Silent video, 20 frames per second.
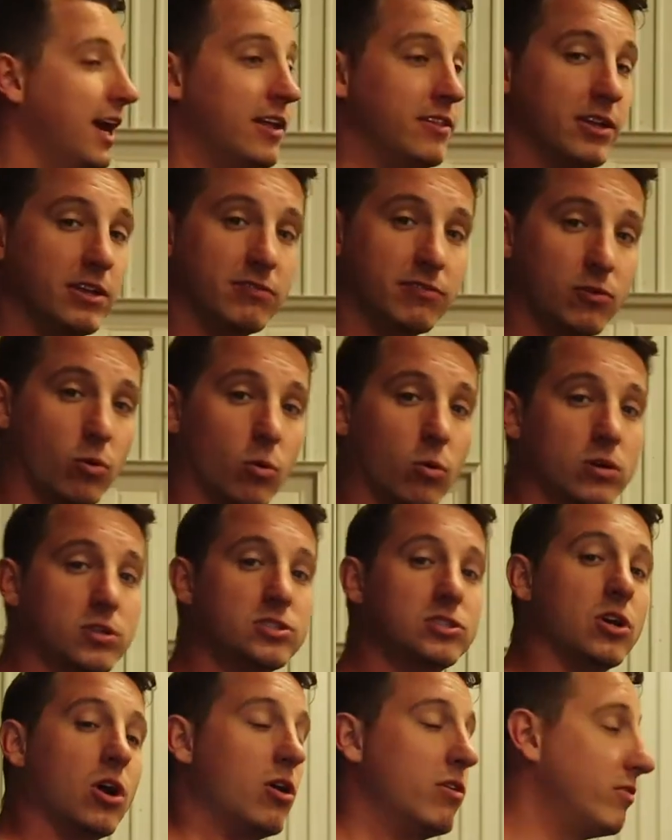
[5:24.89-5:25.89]
And then of
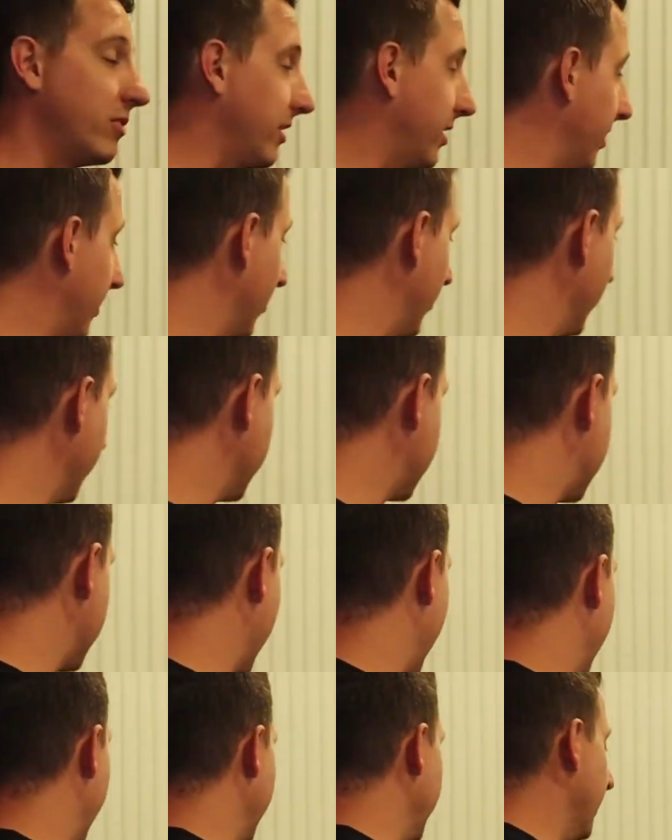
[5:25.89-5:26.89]
course, over here on the
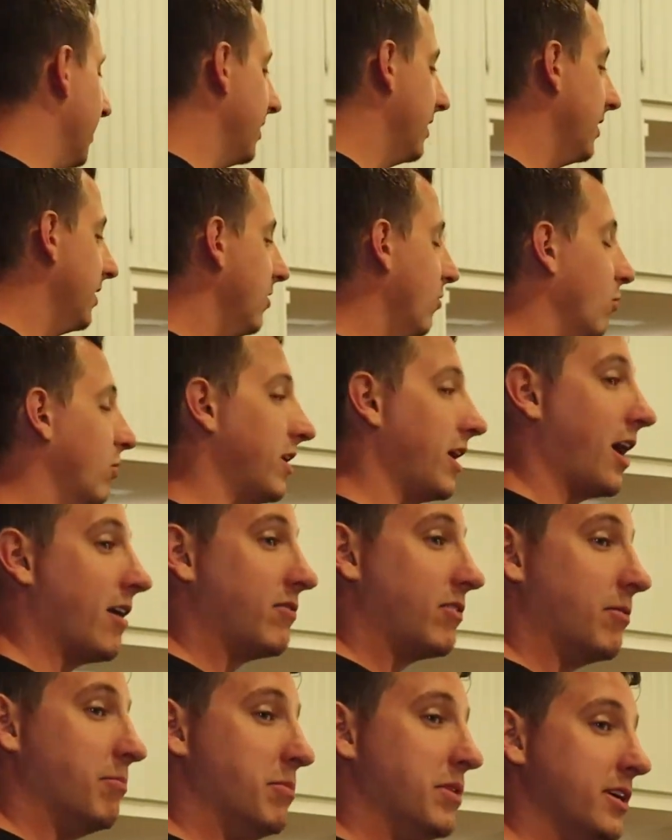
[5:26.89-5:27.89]
side, we
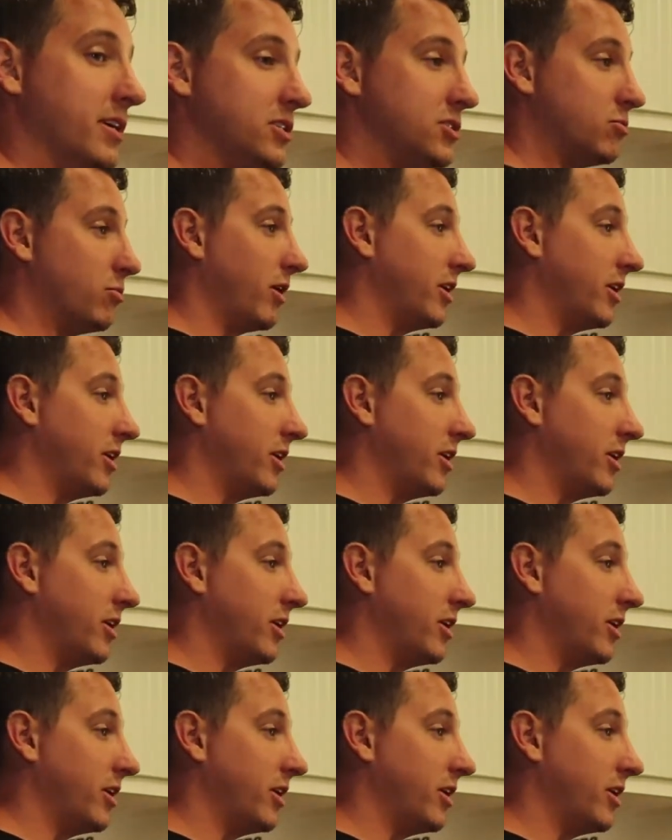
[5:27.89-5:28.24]
have our men's